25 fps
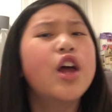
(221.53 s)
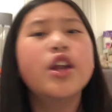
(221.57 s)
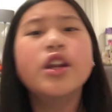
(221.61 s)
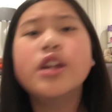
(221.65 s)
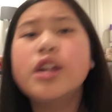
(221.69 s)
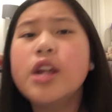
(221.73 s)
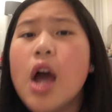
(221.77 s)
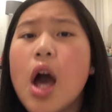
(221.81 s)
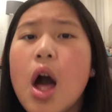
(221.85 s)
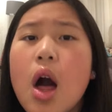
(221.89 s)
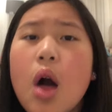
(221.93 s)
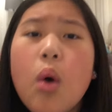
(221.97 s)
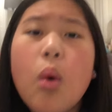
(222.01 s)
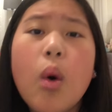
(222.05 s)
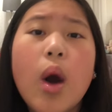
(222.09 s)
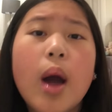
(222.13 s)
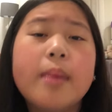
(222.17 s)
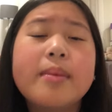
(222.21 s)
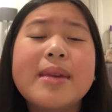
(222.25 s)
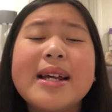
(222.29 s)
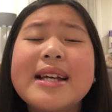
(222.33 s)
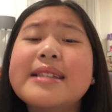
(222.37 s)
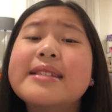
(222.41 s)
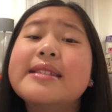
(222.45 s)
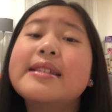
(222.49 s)
No,
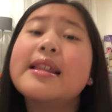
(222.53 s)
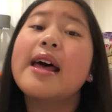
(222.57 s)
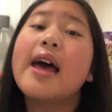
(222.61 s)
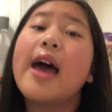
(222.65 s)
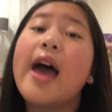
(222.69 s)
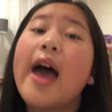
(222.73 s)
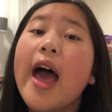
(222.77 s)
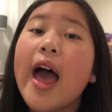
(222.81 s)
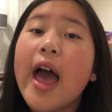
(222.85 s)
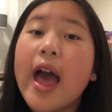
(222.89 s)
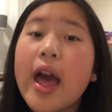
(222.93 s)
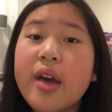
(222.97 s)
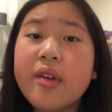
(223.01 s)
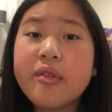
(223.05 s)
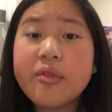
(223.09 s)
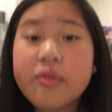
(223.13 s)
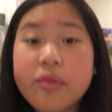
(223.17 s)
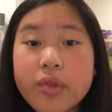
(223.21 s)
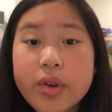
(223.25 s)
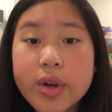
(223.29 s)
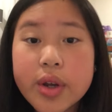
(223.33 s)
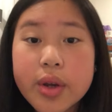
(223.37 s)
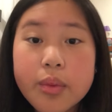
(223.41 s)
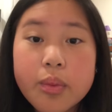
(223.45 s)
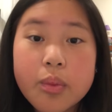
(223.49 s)
I'm nice to
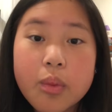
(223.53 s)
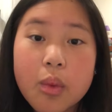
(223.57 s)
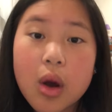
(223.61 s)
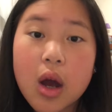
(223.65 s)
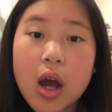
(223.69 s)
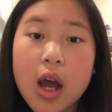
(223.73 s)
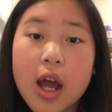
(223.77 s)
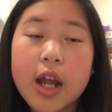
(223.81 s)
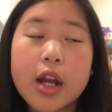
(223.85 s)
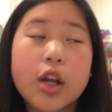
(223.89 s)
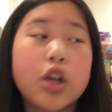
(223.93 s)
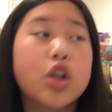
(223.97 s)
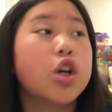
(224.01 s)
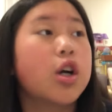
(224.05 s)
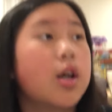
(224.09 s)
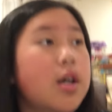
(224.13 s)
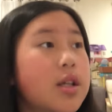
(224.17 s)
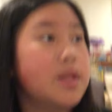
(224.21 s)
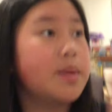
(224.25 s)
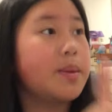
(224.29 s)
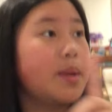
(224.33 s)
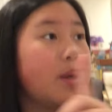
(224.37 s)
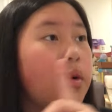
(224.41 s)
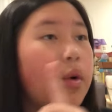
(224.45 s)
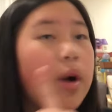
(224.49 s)
everyone.
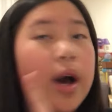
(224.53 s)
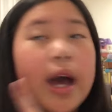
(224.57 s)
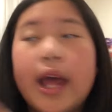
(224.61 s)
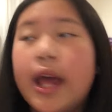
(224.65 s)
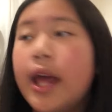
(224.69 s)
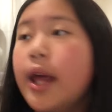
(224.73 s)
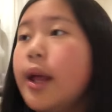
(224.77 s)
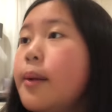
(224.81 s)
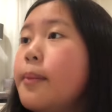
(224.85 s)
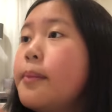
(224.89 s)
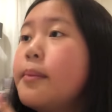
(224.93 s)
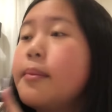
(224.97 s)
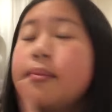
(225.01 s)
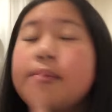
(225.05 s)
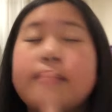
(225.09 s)
Girls, be quiet.